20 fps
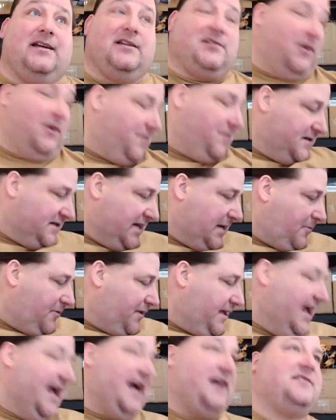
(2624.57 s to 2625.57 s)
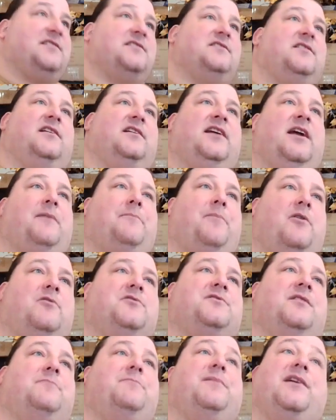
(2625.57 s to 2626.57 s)
So, for example, the hex is going to get
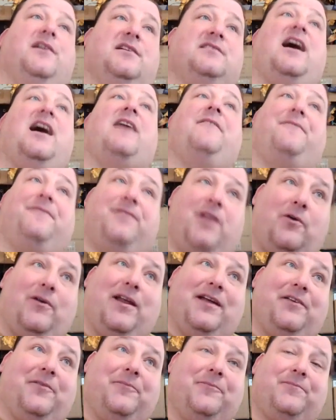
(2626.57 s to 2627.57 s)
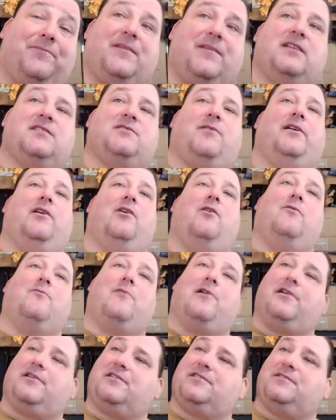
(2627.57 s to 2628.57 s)
posted because I've flown it, so I know it
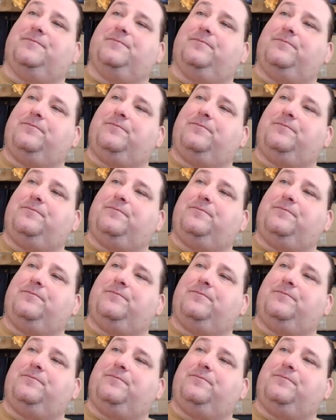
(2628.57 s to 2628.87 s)
works.